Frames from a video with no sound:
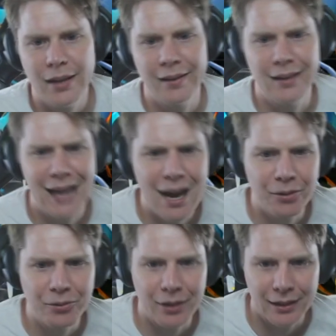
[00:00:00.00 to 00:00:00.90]
Now
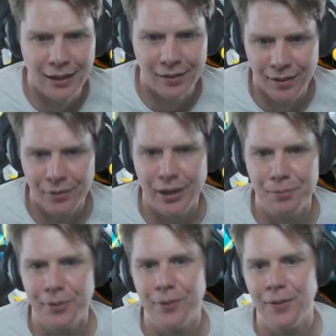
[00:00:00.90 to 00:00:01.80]
he really does have the
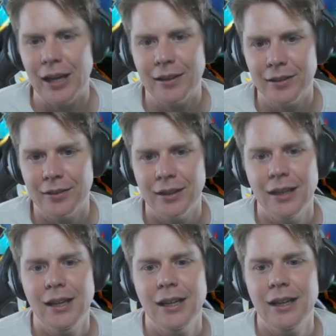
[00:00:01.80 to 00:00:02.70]
numbers advantage.
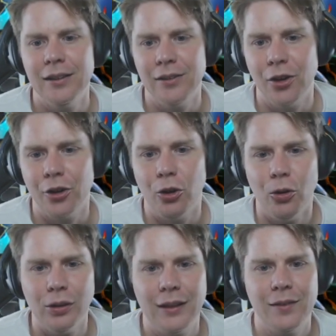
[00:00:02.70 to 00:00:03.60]
He's got
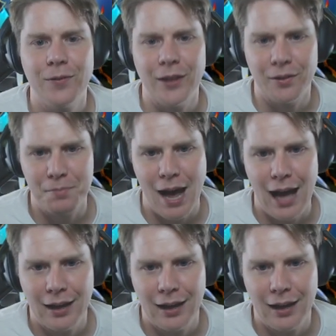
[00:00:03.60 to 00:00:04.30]
all of his figures back,